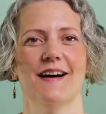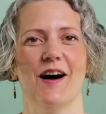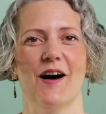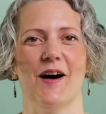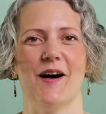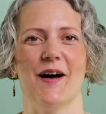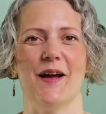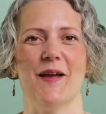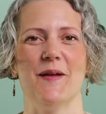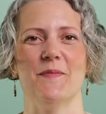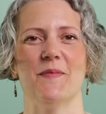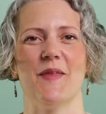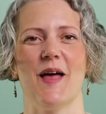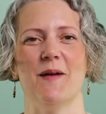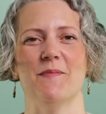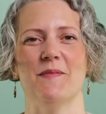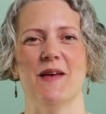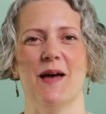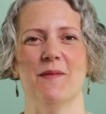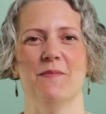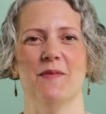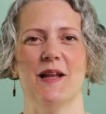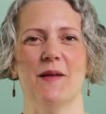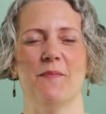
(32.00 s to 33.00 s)
Hi, I'm
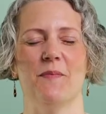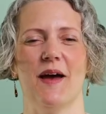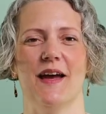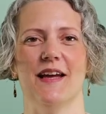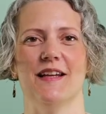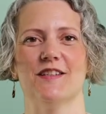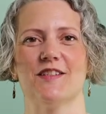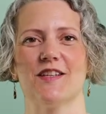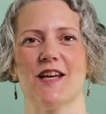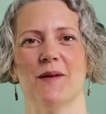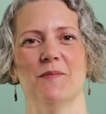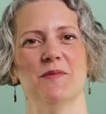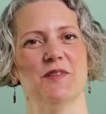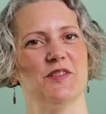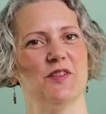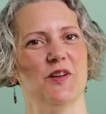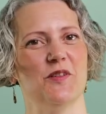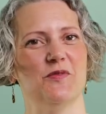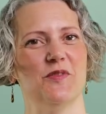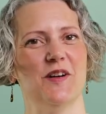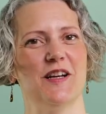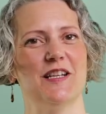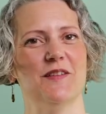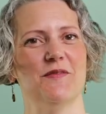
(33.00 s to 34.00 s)
Emily Bache. I'm a
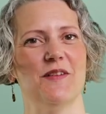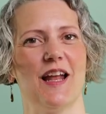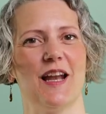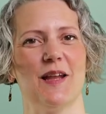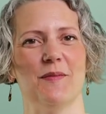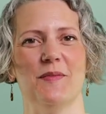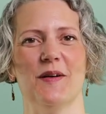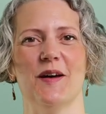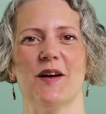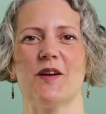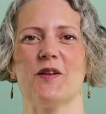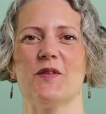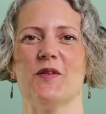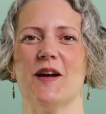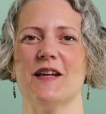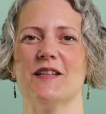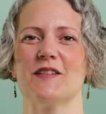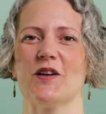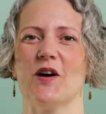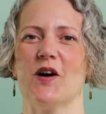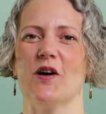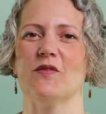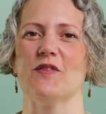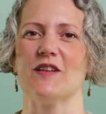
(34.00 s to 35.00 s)
software developer,
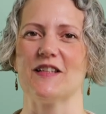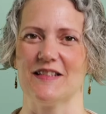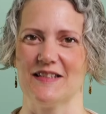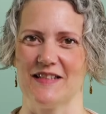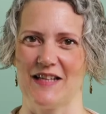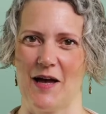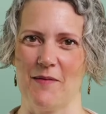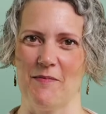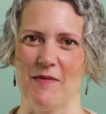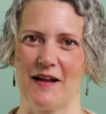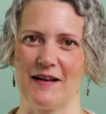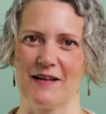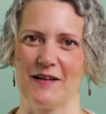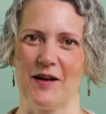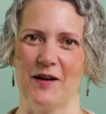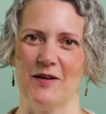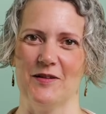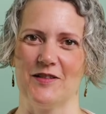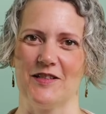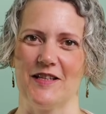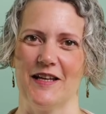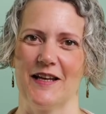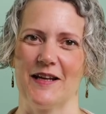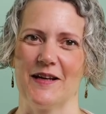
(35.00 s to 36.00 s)
creator of Saman
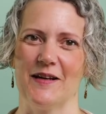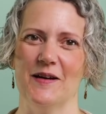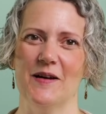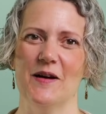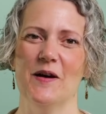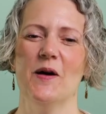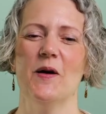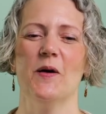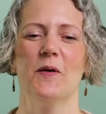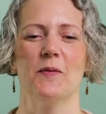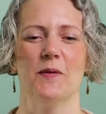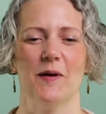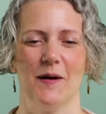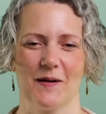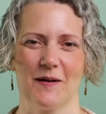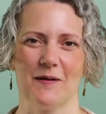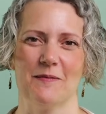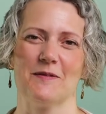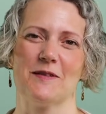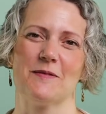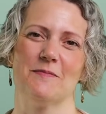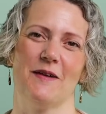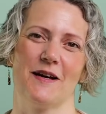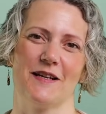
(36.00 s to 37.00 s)
Coaching.
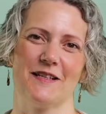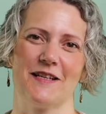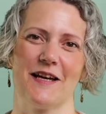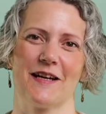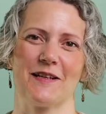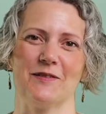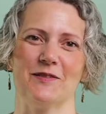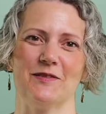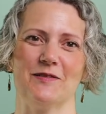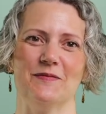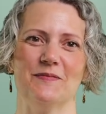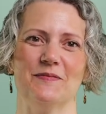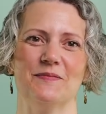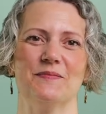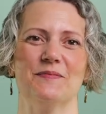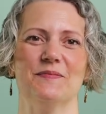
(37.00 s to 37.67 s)
Welcome to my channel.